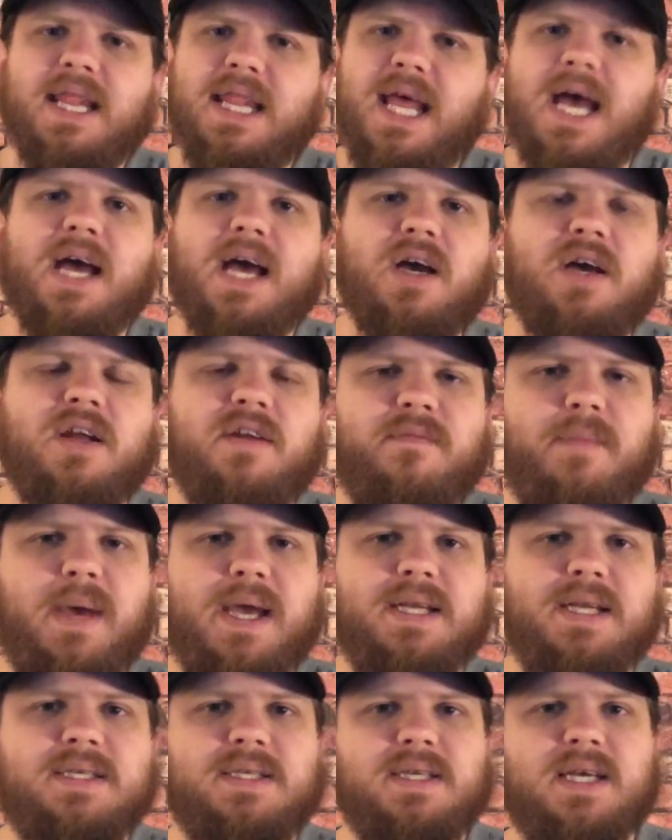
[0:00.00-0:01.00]
That could have
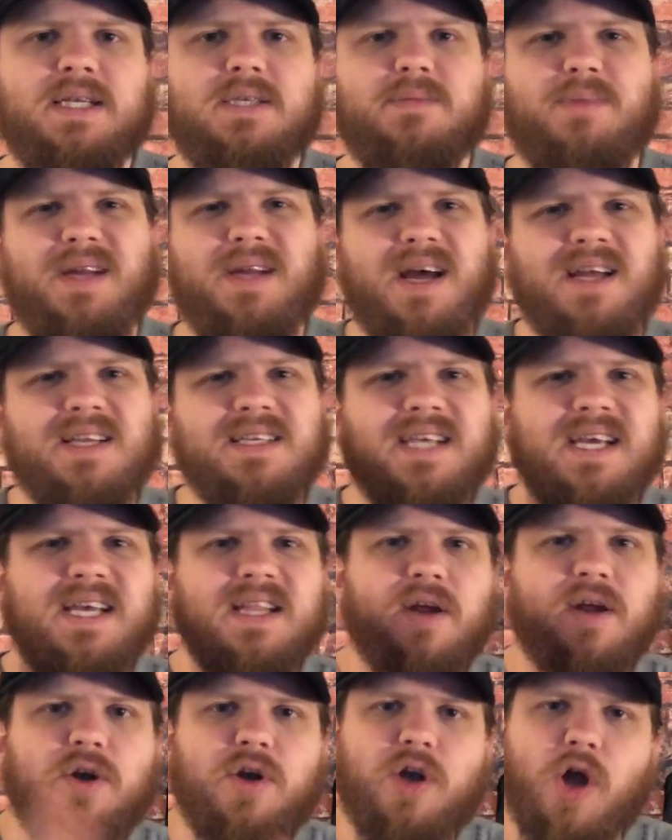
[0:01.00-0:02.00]
made sense. But not
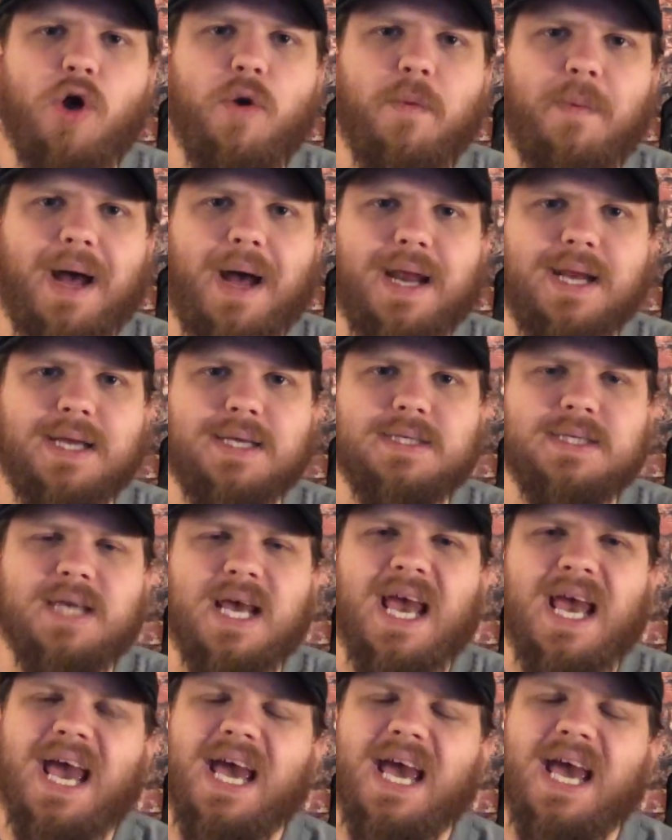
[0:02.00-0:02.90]
saying they're nobodies.